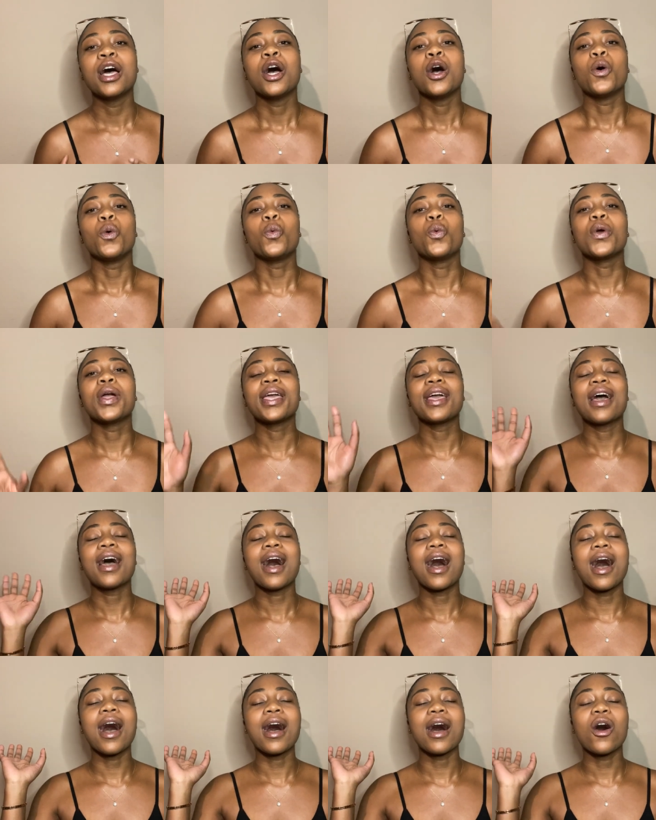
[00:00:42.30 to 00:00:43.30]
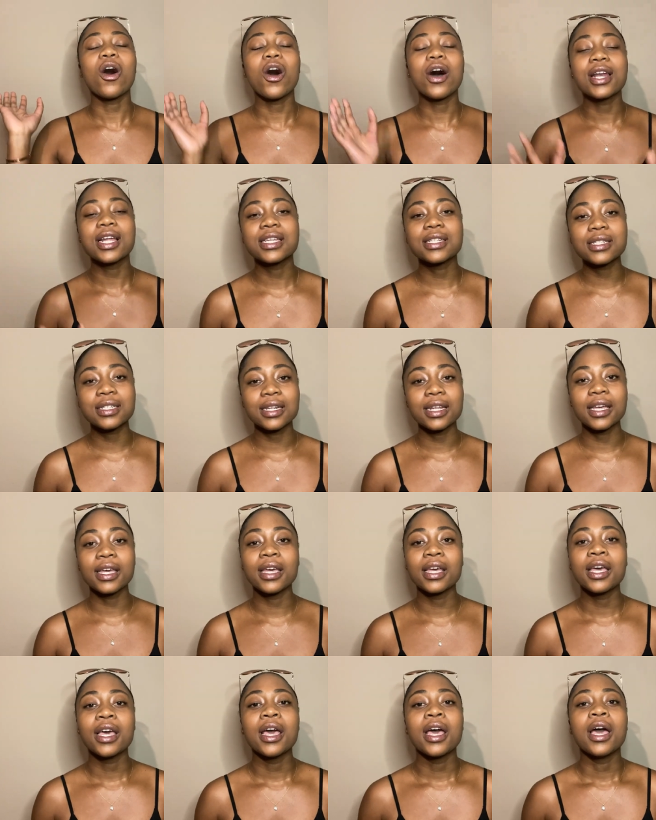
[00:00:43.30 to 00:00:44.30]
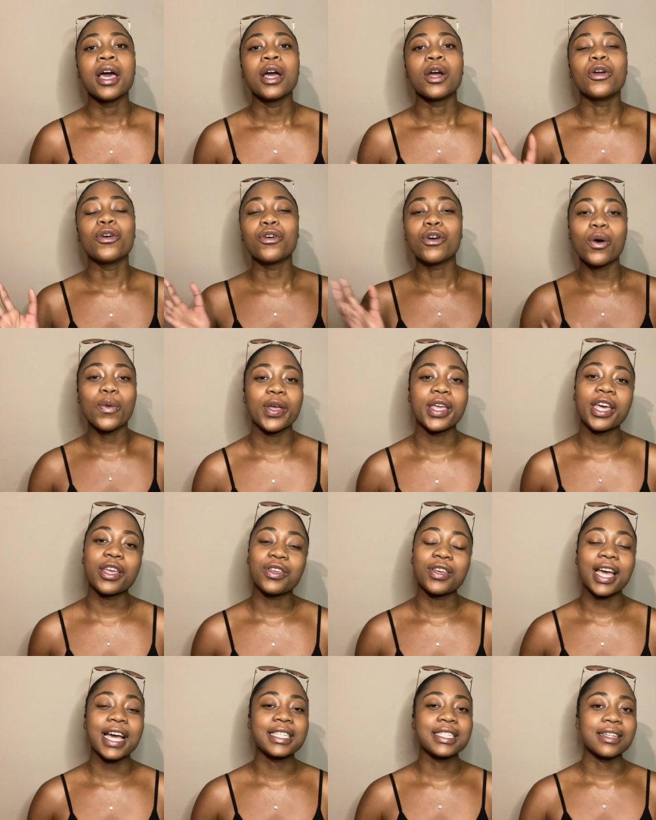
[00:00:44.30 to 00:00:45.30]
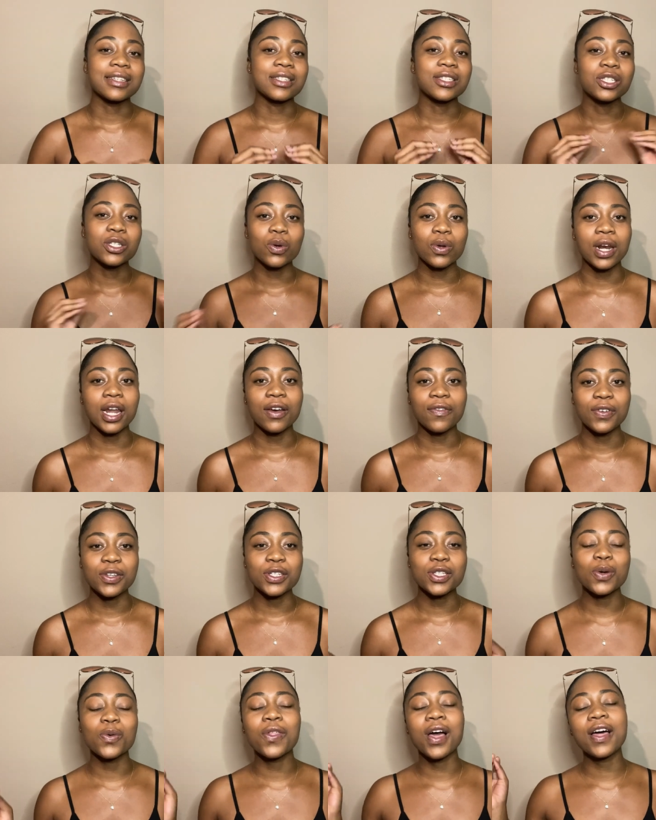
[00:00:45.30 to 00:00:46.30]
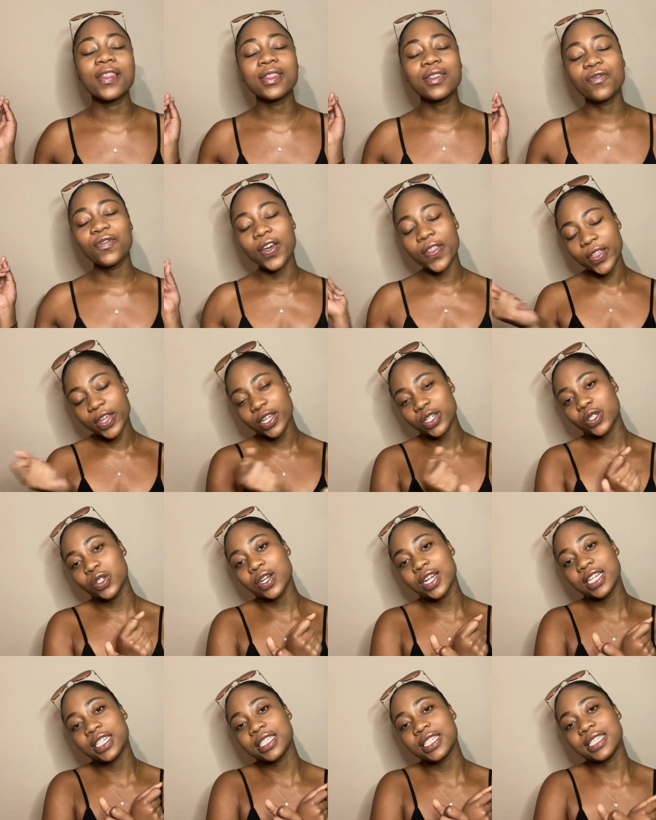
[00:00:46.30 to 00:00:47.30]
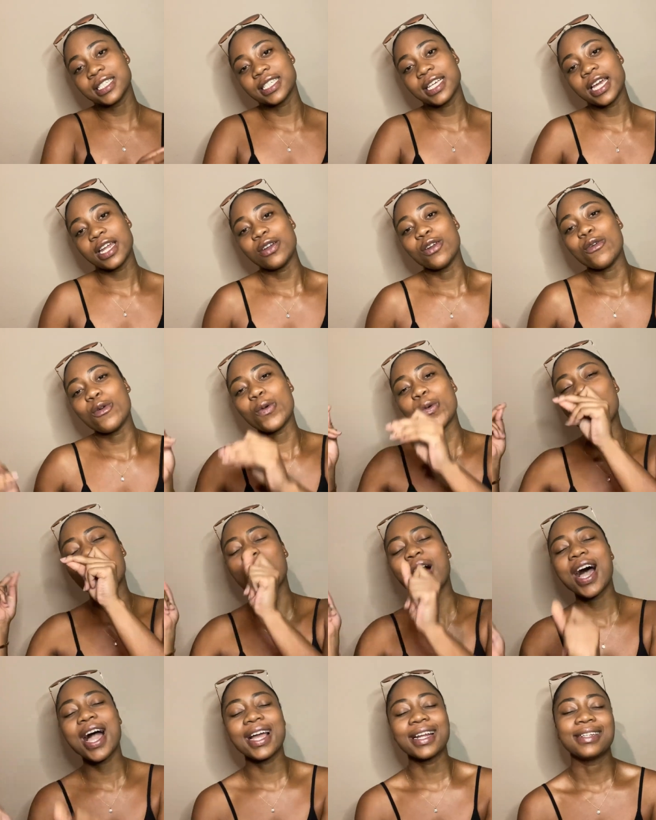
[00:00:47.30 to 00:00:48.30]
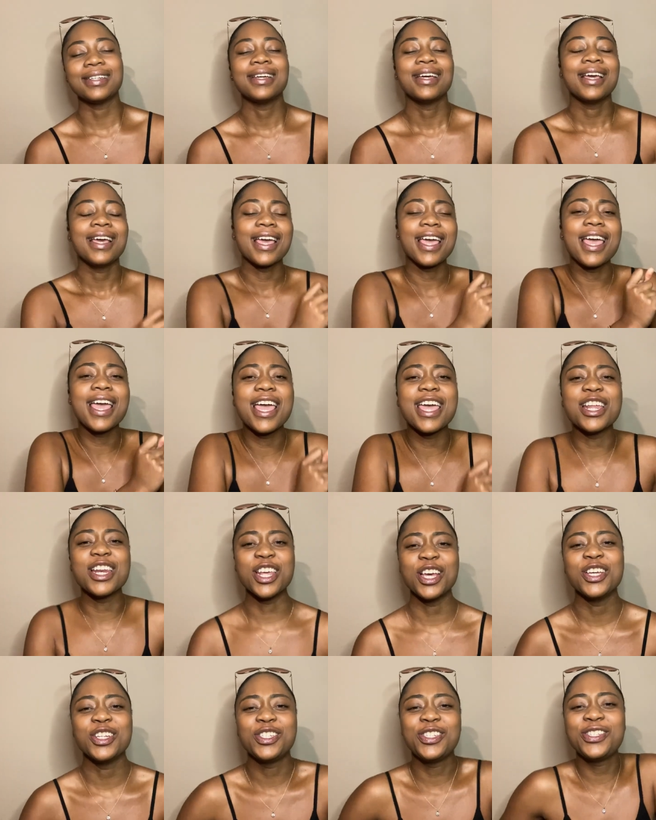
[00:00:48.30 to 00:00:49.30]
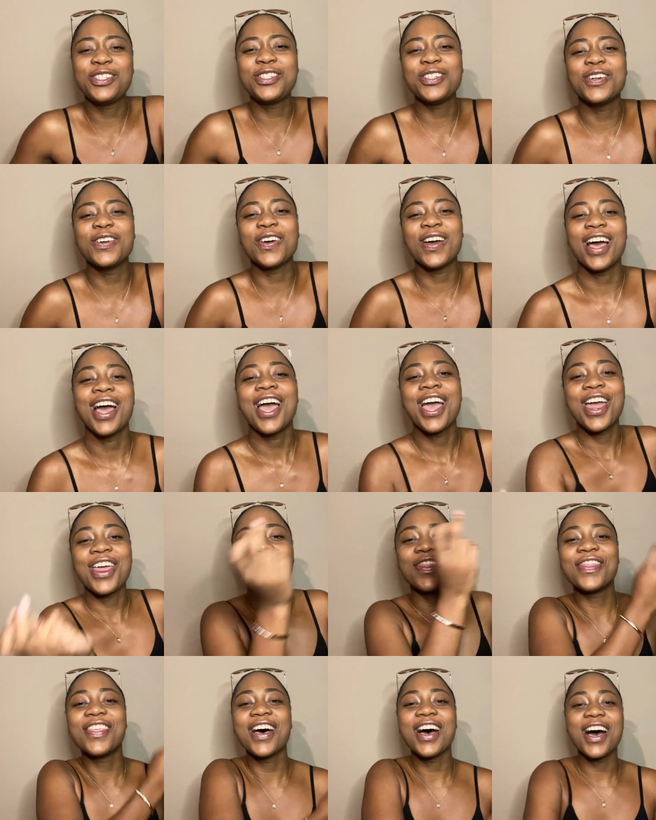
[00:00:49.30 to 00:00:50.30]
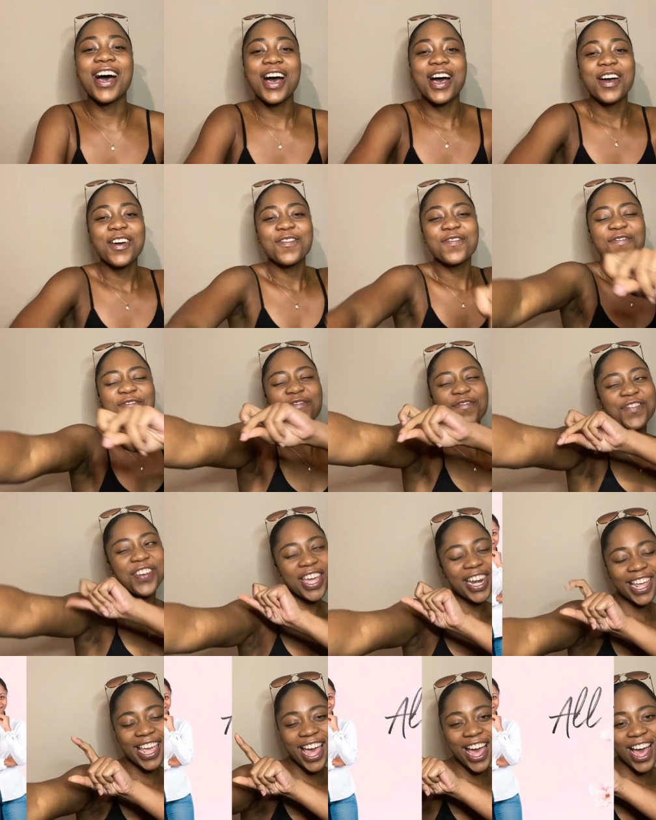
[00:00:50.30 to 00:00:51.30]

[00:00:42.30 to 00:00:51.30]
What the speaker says: We are honestly growing, and you guys are so lovely. So without further ado, let's just get right into the video.